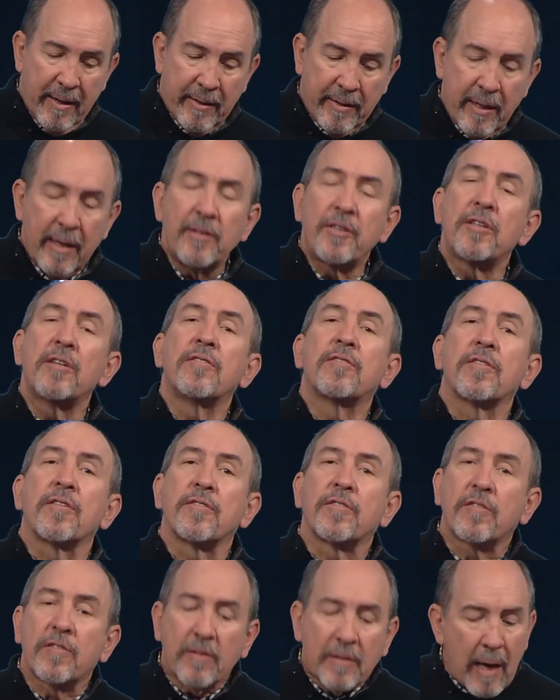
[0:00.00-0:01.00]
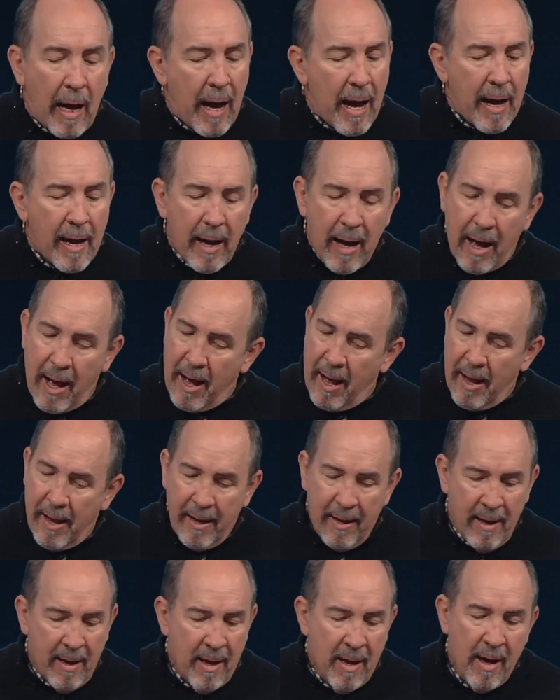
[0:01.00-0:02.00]
Tensions are sky high.
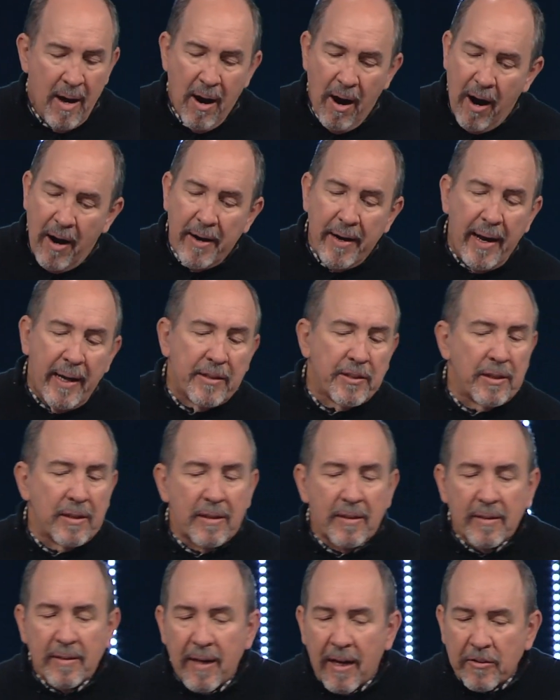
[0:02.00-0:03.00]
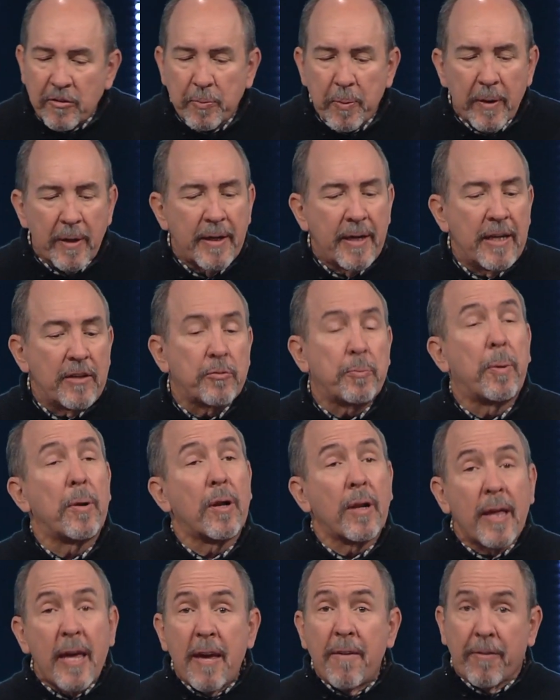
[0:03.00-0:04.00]
Our nation desperately needs
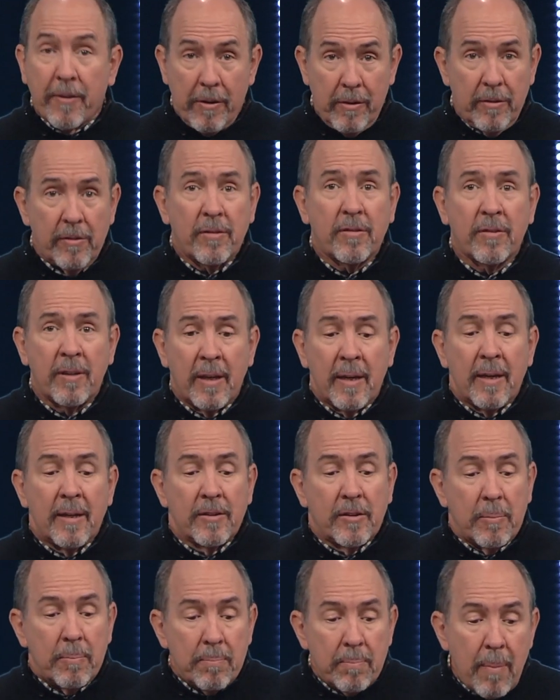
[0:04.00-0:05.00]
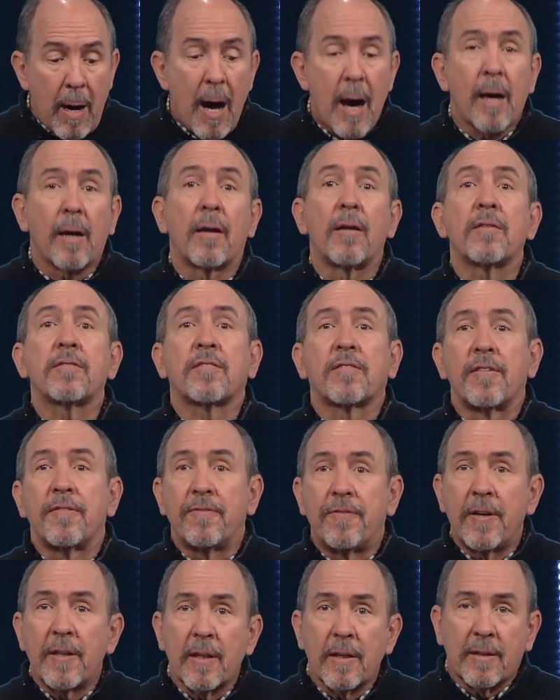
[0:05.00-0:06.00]
believers to model
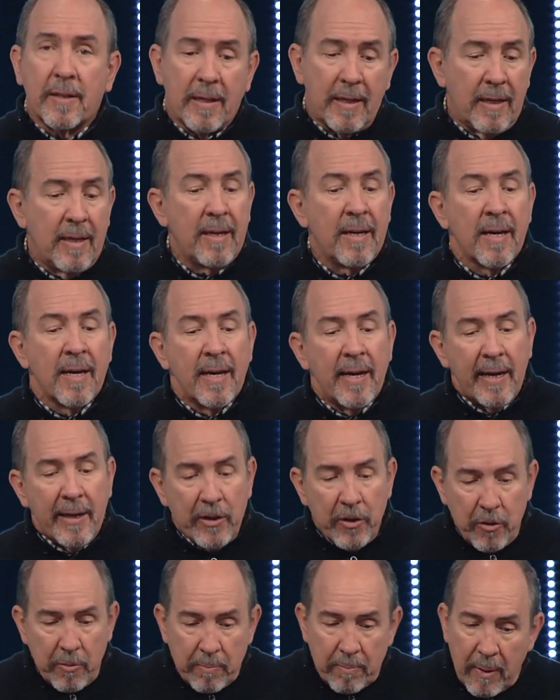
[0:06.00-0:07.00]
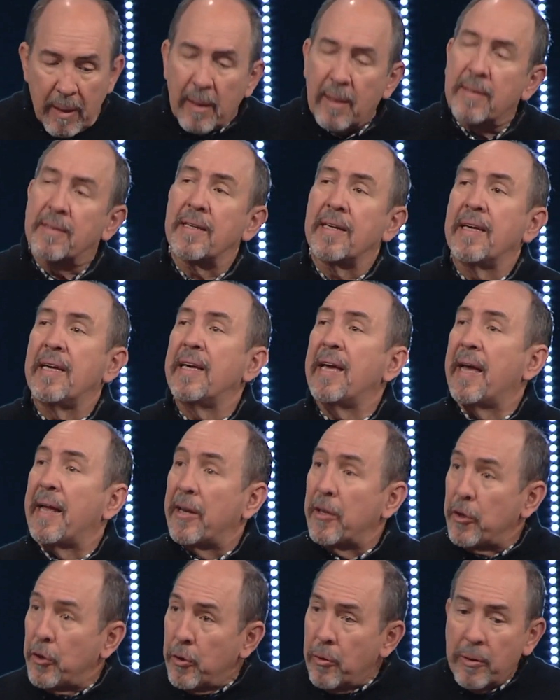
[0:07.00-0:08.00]
civility and humility
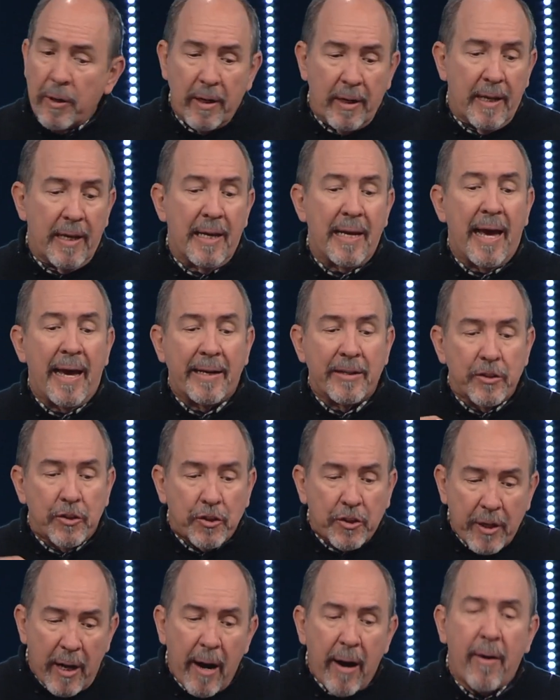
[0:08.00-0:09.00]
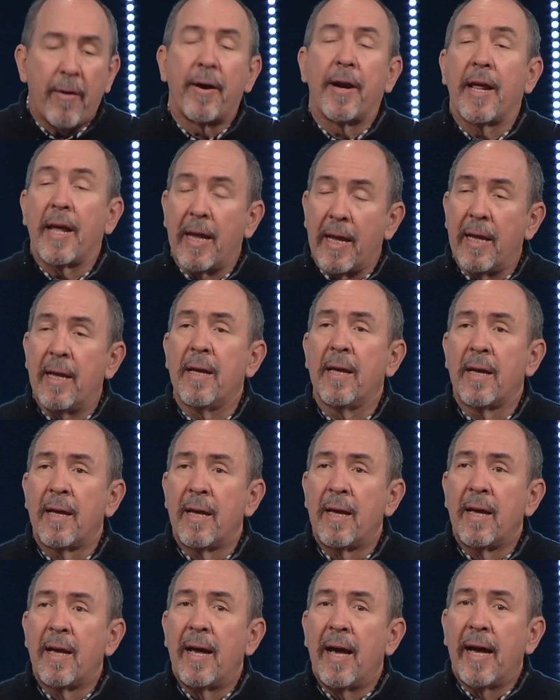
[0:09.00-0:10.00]
and unity and charity.
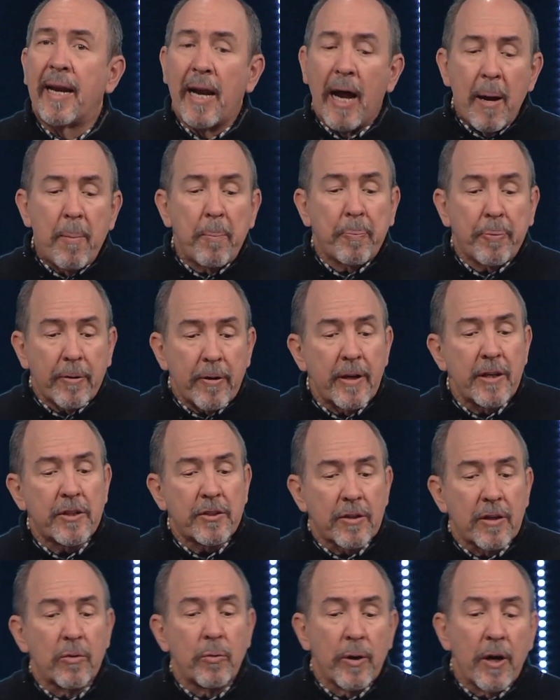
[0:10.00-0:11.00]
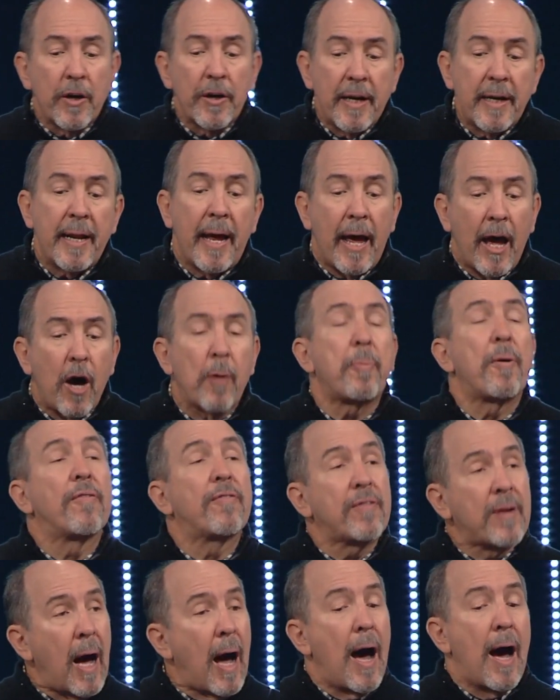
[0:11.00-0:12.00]
And I'm pretty sure we're going to need the help
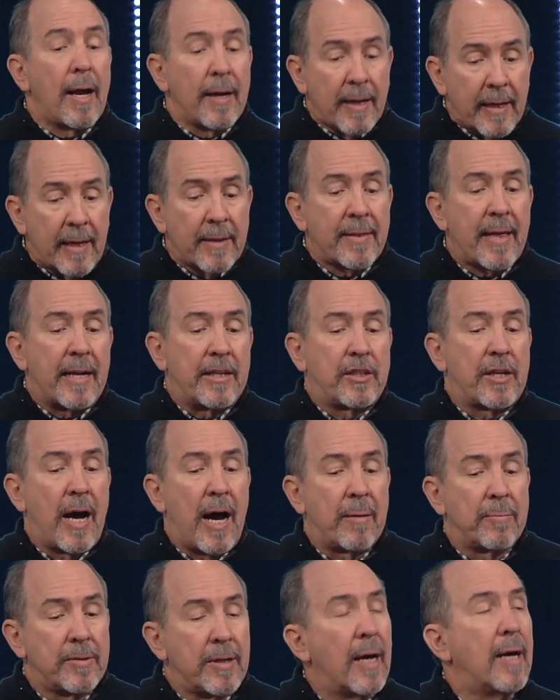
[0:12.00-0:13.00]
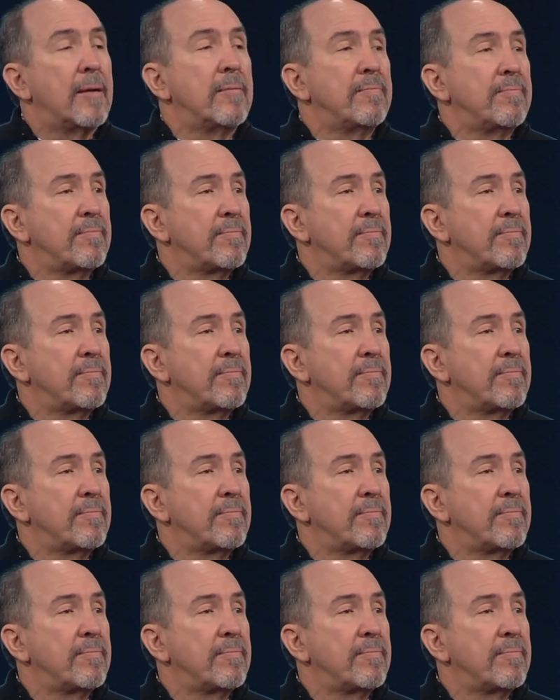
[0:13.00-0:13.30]
of God to get that job done.